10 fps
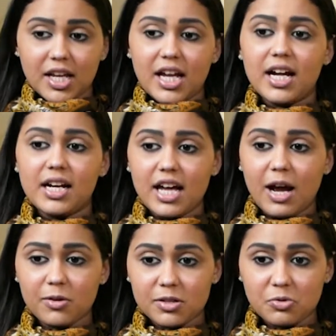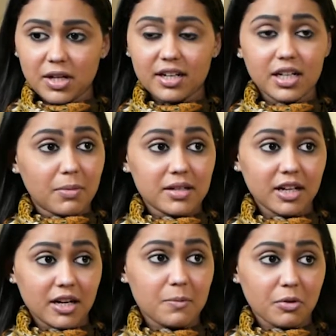And I was doing a double
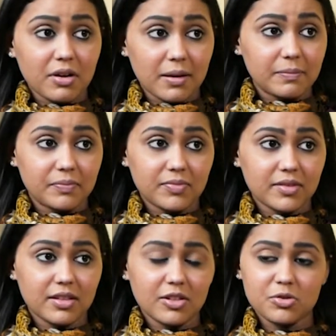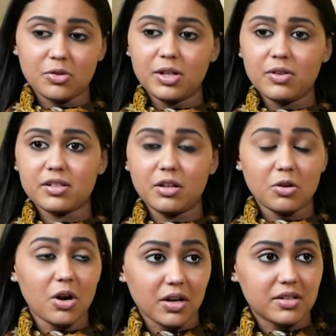degree program. So it was a
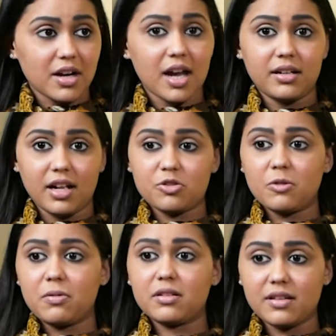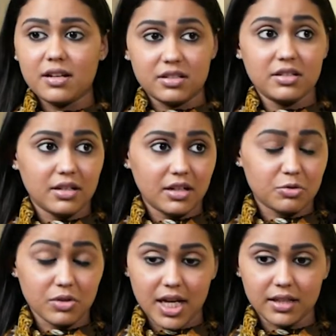lot, architecture plus engineering
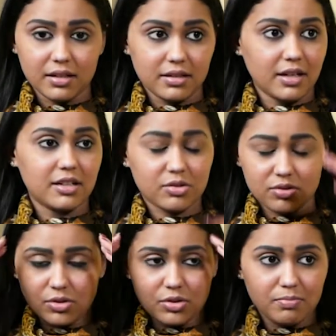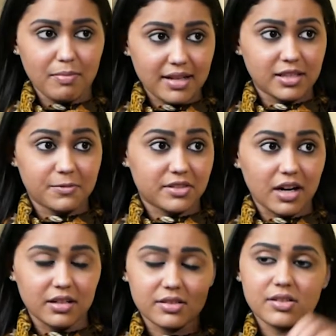together. That is massive
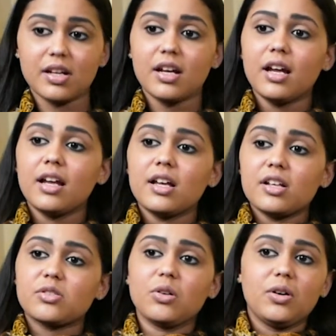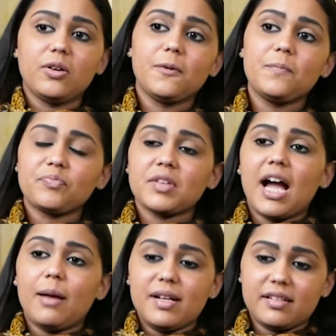studies. So
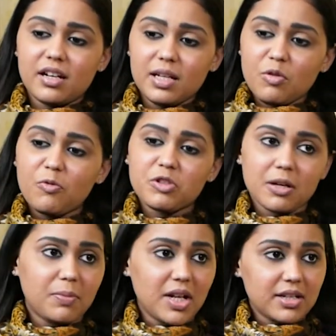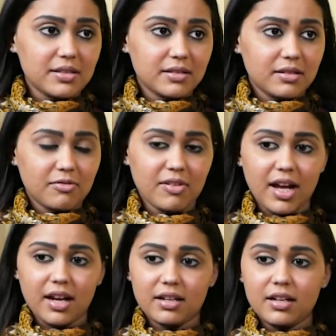I basically moved to a place
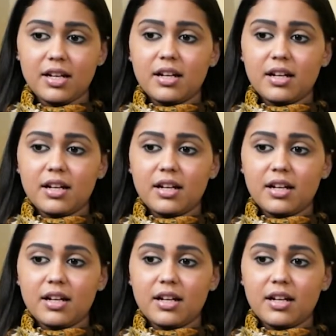where